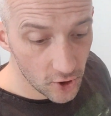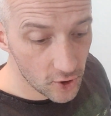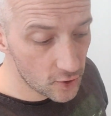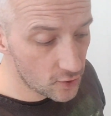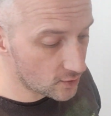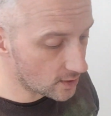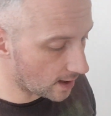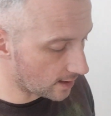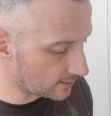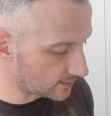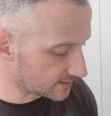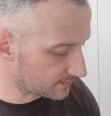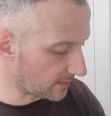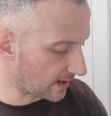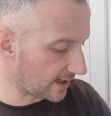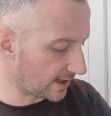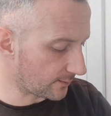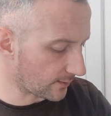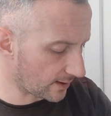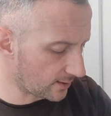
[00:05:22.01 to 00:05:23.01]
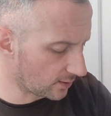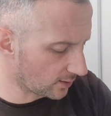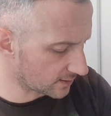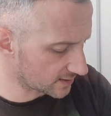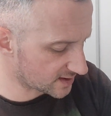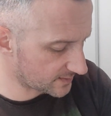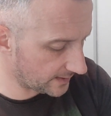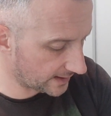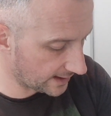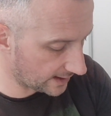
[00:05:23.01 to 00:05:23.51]
Who knows? But anyway,
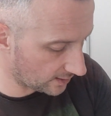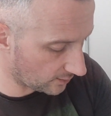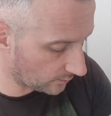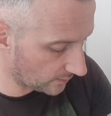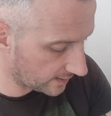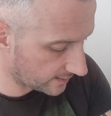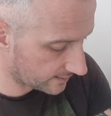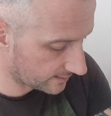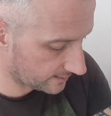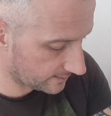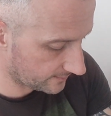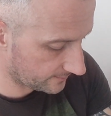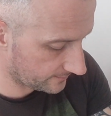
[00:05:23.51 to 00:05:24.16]
lots to be getting on with.